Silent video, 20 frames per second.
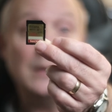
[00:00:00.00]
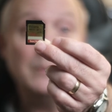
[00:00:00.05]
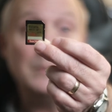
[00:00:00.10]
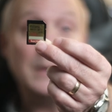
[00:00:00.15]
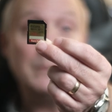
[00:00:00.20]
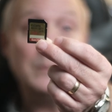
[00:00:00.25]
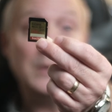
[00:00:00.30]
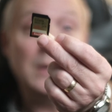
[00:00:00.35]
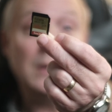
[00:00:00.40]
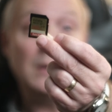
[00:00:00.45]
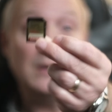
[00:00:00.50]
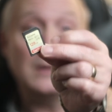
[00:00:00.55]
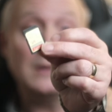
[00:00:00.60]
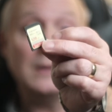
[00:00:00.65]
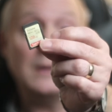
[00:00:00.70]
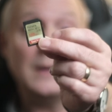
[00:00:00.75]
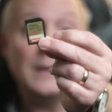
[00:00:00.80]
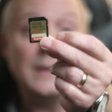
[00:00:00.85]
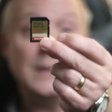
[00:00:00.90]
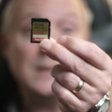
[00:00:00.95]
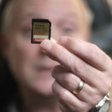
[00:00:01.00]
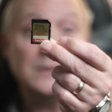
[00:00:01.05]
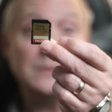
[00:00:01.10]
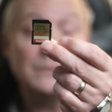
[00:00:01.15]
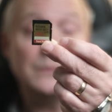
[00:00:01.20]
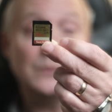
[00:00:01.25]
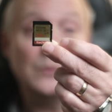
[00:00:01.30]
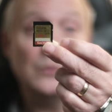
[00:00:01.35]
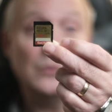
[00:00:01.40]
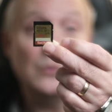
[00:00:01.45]
memory card like this
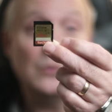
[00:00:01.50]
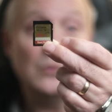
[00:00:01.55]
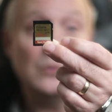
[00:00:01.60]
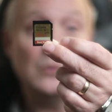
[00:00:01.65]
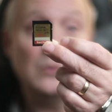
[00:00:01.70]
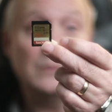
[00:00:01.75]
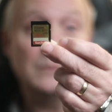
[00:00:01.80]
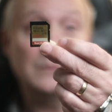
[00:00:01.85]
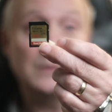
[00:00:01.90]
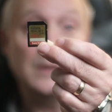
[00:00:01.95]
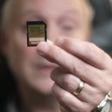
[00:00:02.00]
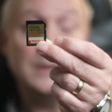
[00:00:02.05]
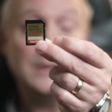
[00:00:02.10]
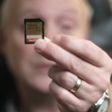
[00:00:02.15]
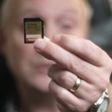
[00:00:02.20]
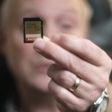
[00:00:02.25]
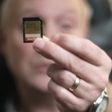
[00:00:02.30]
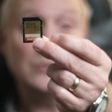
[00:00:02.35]
for your digital